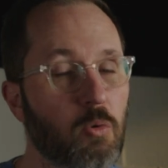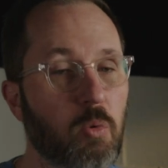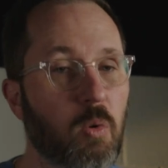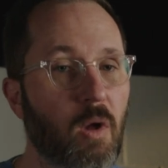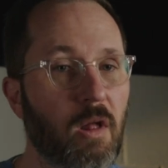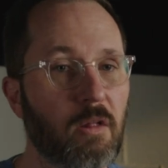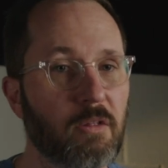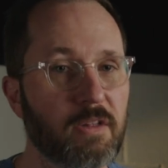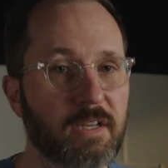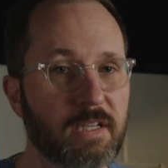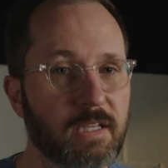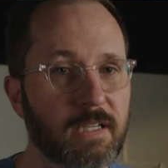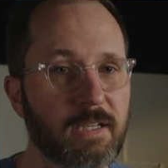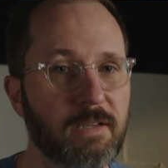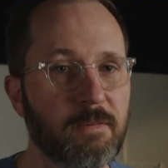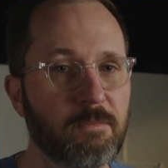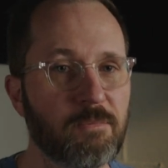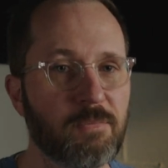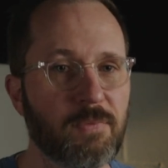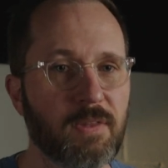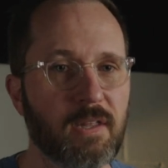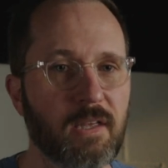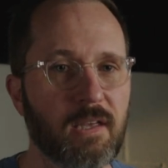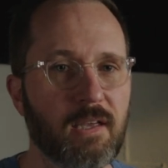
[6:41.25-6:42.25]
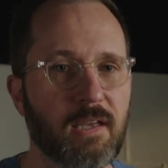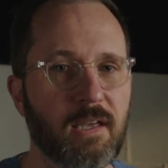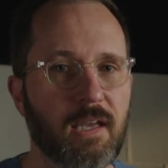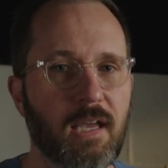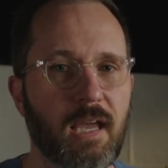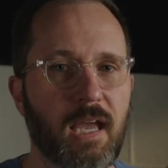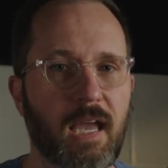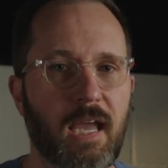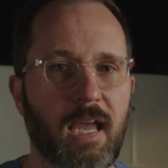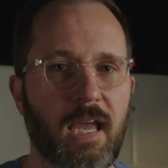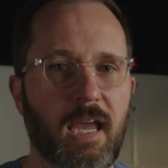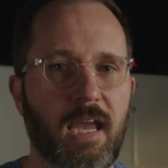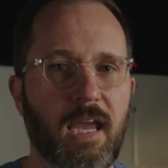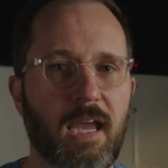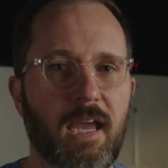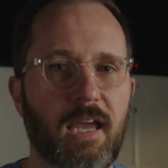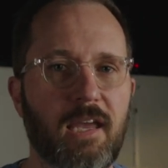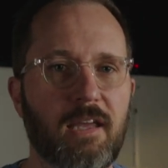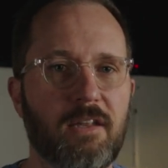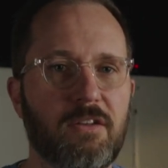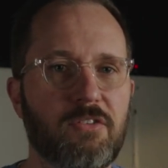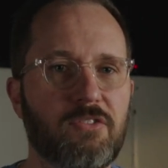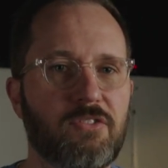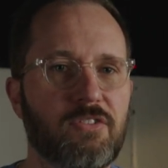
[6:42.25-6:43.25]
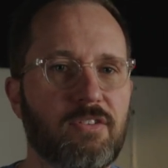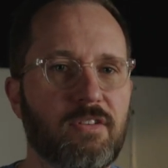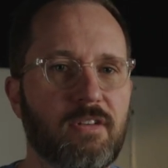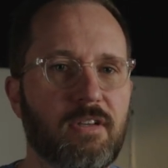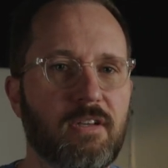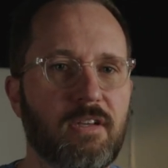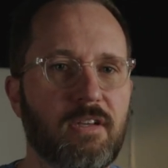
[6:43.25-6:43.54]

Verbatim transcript: quality and